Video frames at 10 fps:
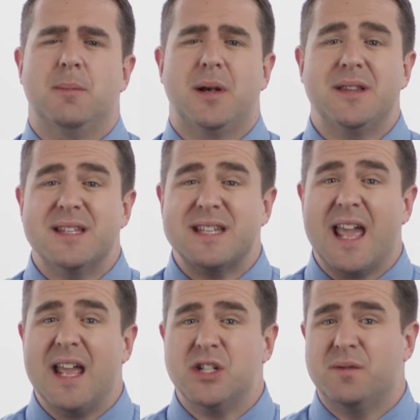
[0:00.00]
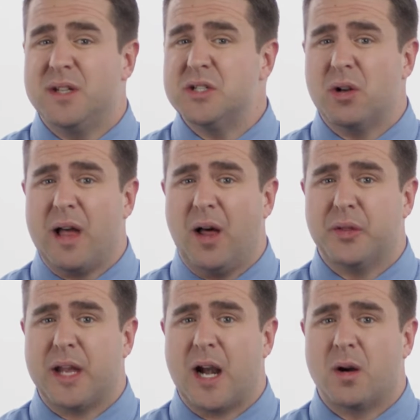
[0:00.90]
But in this age of digital
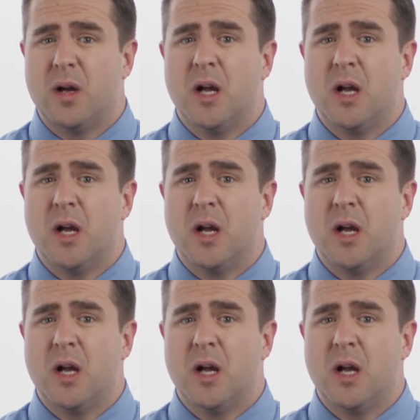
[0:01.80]
healthcare,